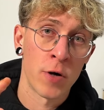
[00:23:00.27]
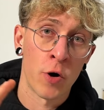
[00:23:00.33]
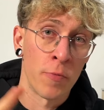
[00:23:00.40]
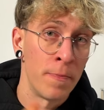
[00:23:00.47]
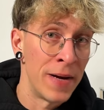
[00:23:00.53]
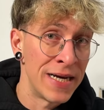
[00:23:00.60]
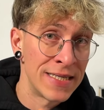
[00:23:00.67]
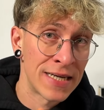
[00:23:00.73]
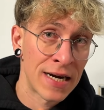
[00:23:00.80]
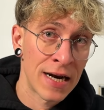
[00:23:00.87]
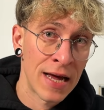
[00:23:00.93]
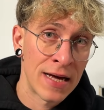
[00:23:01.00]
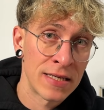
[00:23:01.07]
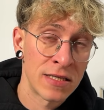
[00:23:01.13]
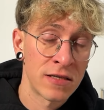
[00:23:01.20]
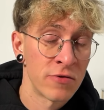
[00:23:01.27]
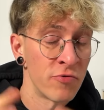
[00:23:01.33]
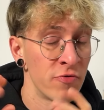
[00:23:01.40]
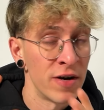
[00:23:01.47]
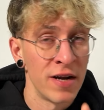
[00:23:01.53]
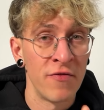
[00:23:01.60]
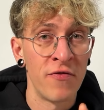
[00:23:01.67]
our basic lands,
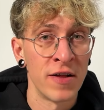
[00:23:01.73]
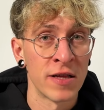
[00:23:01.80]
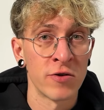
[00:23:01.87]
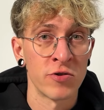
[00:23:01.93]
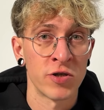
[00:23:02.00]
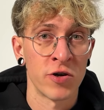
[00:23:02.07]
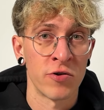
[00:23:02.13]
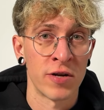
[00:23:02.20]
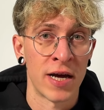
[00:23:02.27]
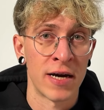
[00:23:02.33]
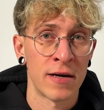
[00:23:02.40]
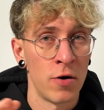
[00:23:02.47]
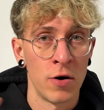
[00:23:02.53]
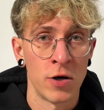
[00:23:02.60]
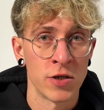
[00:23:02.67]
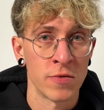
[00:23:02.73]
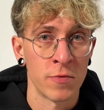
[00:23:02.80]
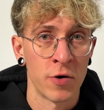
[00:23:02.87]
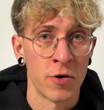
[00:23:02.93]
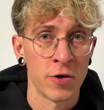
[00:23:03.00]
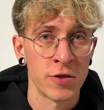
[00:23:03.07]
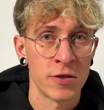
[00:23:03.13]
really filters our deck. Awesome
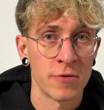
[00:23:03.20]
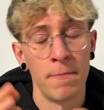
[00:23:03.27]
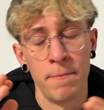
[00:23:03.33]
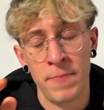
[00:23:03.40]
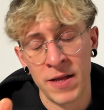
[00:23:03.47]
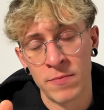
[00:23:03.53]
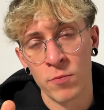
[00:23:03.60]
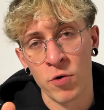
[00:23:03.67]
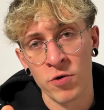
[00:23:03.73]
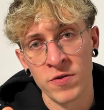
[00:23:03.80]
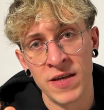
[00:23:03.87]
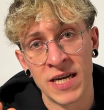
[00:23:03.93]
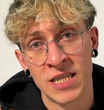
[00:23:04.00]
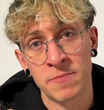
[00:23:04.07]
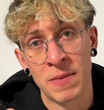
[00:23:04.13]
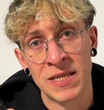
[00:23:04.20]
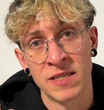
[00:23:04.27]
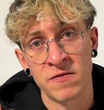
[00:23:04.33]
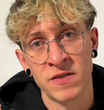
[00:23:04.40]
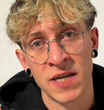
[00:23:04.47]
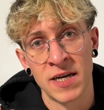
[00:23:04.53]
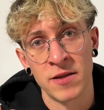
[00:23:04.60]
cards. Bit more on the expensive side